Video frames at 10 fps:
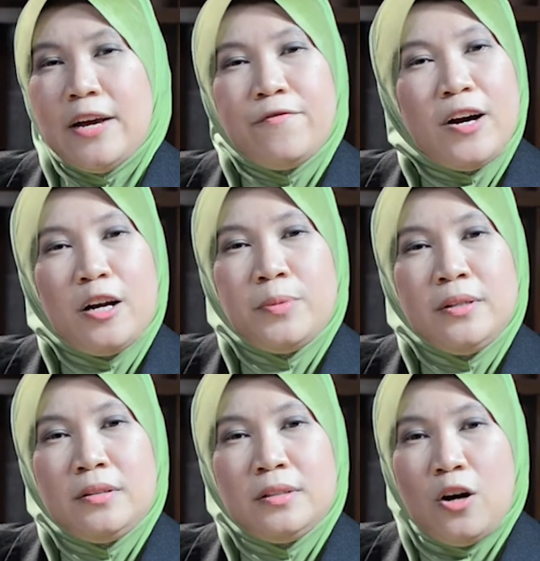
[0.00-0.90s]

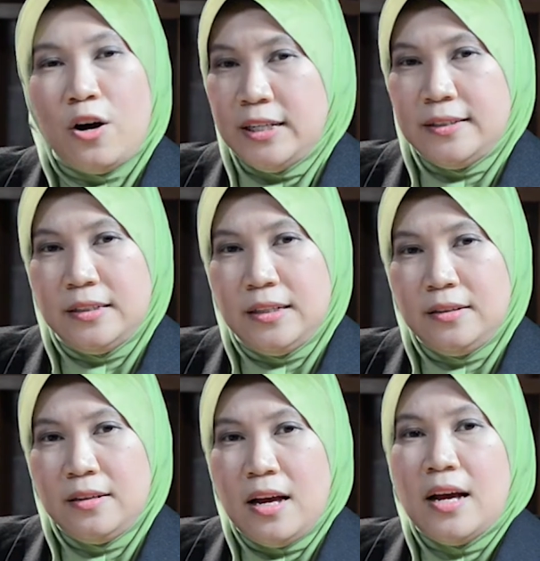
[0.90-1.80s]
environmental
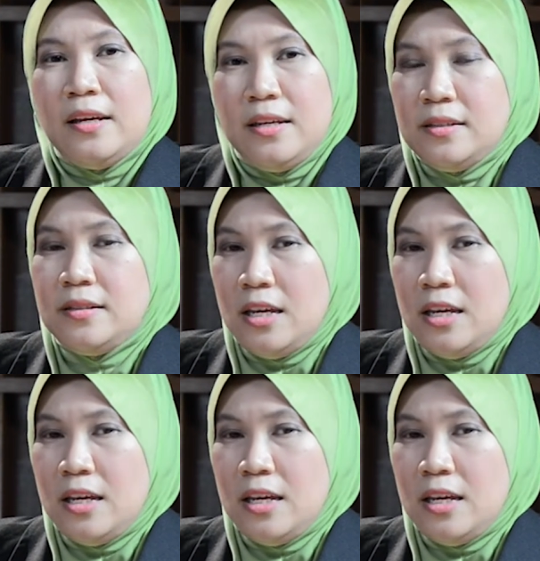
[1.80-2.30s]
auditing is